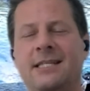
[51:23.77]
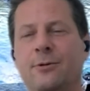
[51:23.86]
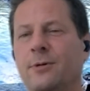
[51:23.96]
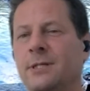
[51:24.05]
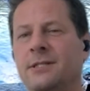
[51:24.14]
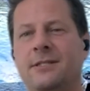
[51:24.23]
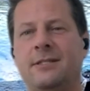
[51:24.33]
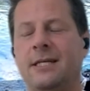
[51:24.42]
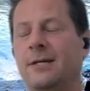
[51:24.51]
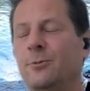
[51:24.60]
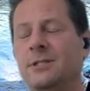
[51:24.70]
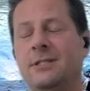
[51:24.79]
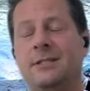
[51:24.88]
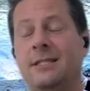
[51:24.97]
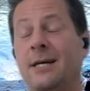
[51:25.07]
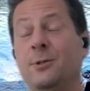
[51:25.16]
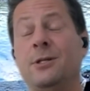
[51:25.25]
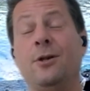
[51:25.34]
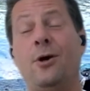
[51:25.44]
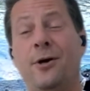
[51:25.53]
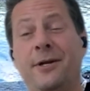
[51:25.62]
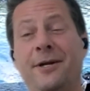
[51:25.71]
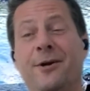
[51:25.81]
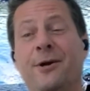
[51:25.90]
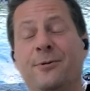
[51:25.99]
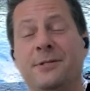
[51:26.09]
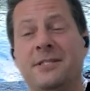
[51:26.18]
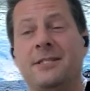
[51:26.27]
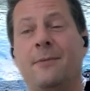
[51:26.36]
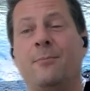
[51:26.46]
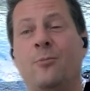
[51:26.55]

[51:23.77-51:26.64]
It was a long year. It was something